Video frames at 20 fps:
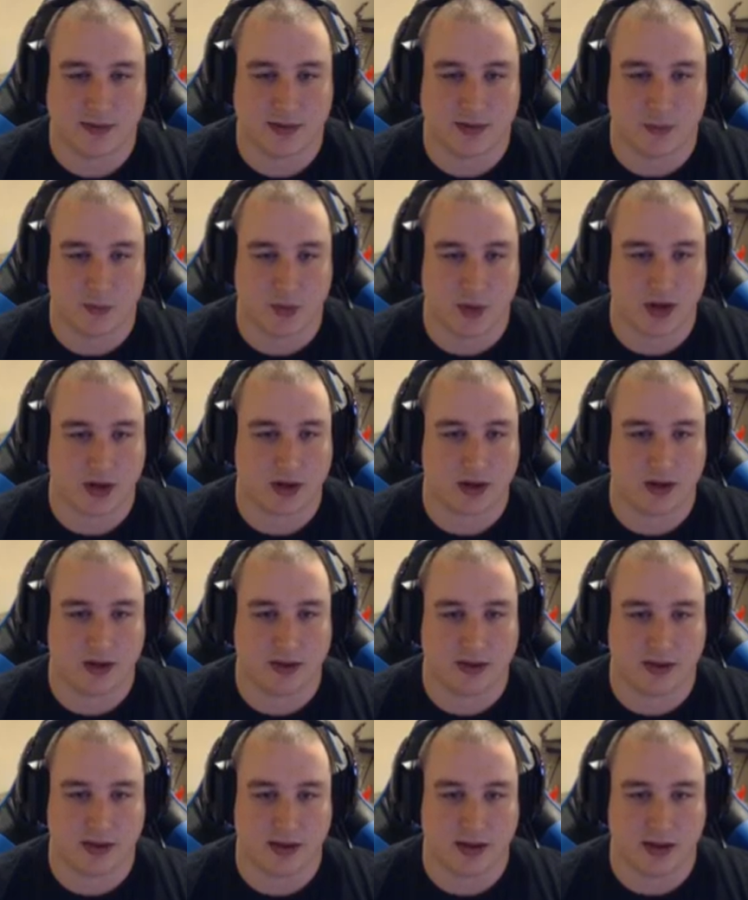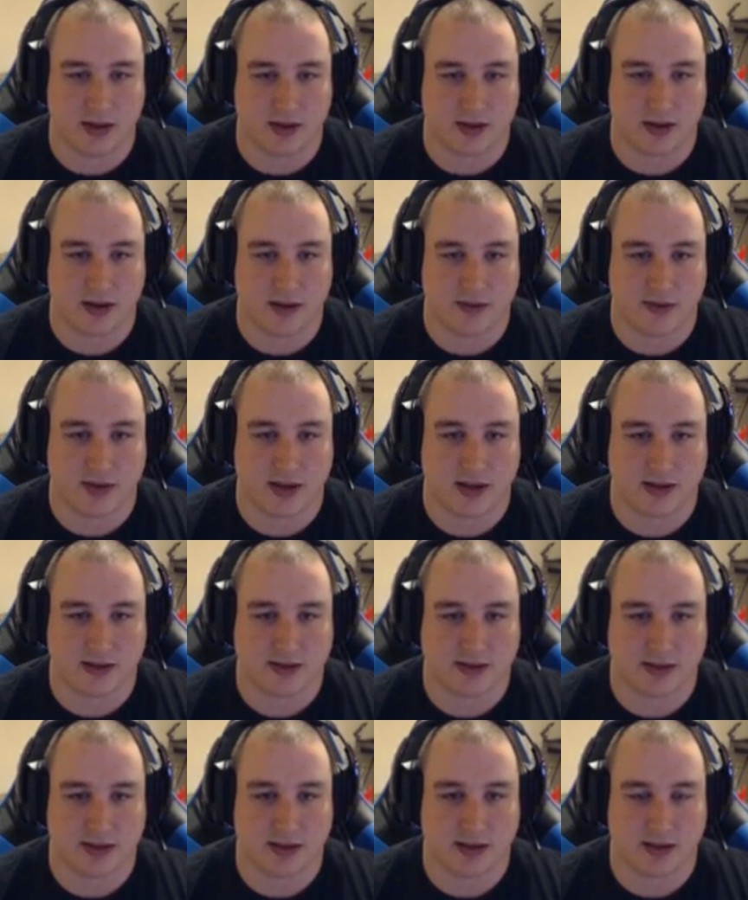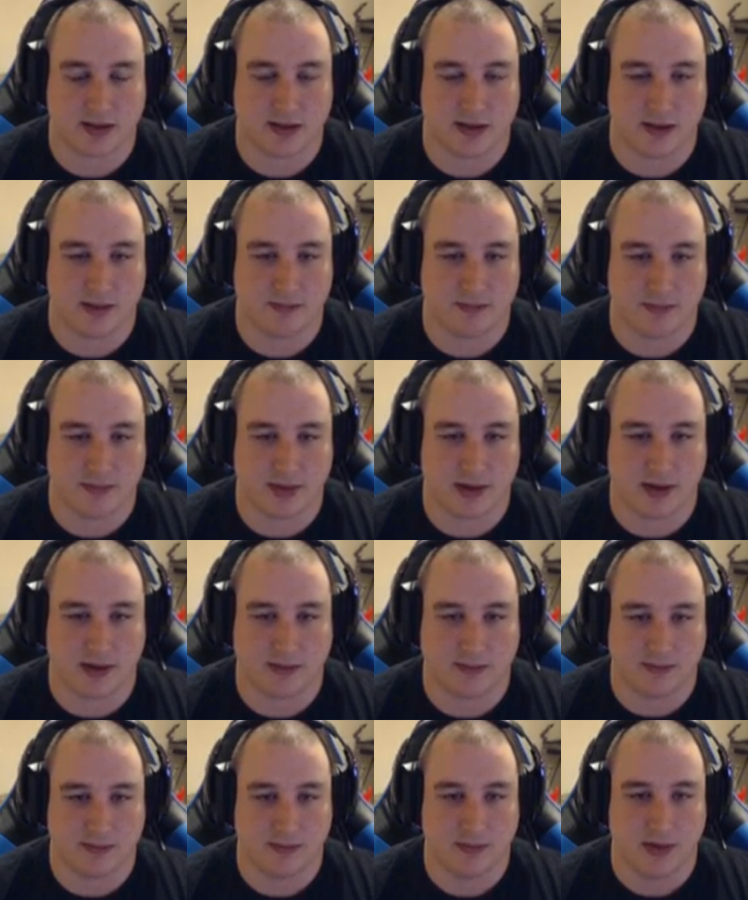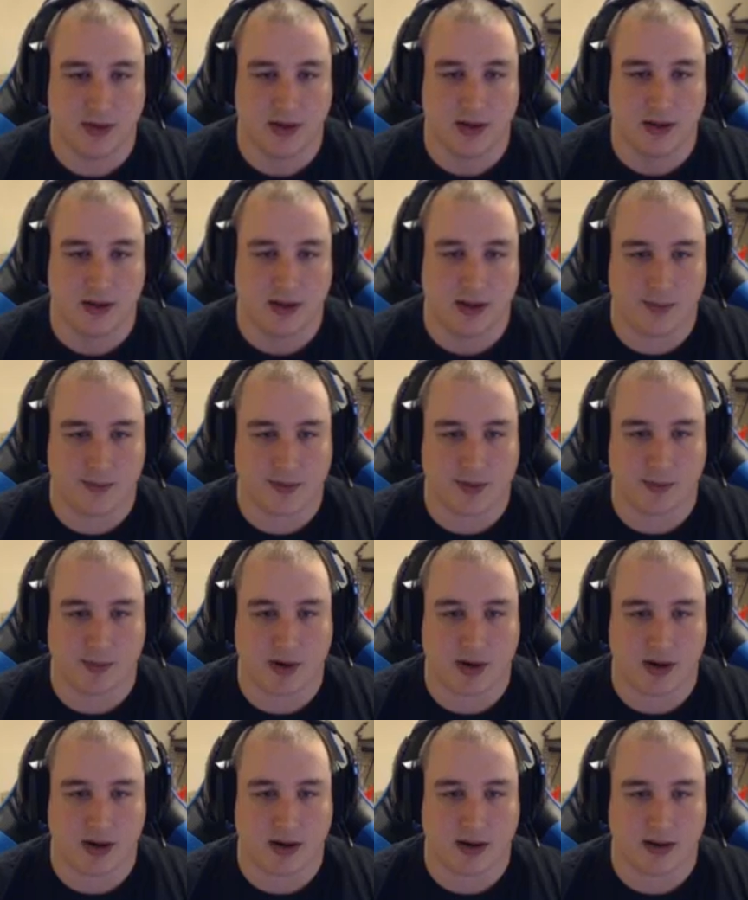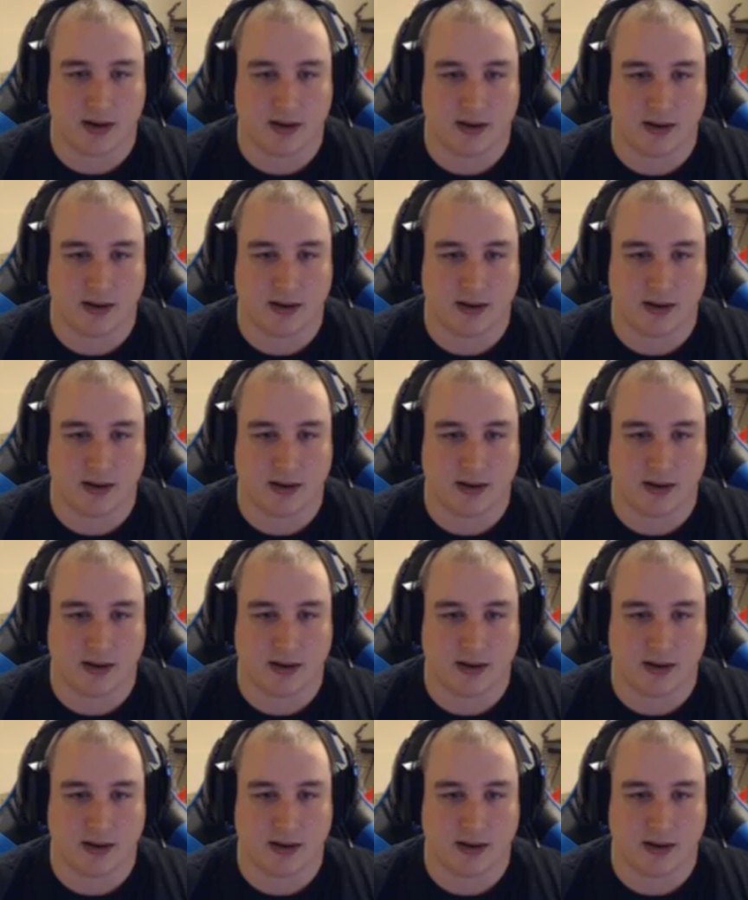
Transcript: Working on the other offhands to get them up to par.